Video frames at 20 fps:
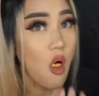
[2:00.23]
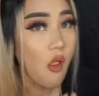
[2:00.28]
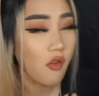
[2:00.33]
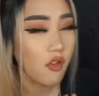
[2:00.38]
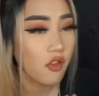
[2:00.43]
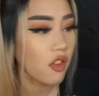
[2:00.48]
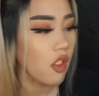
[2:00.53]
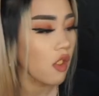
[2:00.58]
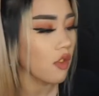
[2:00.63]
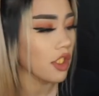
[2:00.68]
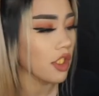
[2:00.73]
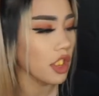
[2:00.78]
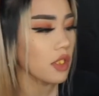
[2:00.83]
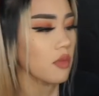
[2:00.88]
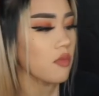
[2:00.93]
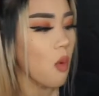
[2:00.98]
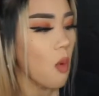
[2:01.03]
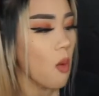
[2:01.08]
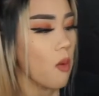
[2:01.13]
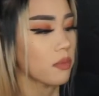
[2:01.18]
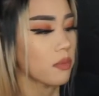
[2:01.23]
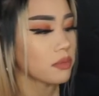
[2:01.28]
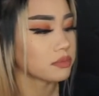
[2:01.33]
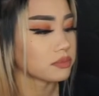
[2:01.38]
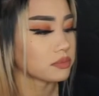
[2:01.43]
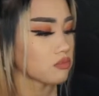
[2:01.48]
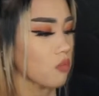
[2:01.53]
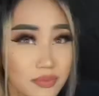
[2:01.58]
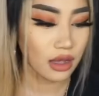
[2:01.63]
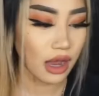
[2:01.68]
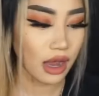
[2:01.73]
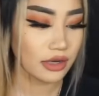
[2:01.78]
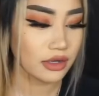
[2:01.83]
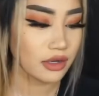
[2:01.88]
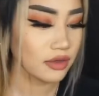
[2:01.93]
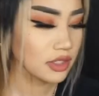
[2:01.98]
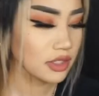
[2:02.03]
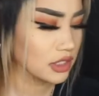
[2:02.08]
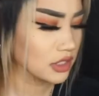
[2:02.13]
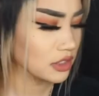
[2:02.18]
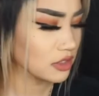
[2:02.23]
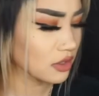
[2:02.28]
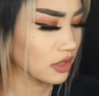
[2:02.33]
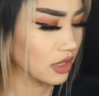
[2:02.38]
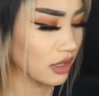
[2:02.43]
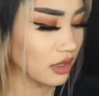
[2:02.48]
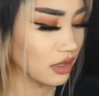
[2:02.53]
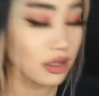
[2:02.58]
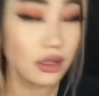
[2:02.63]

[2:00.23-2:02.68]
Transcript: So good. I know these look like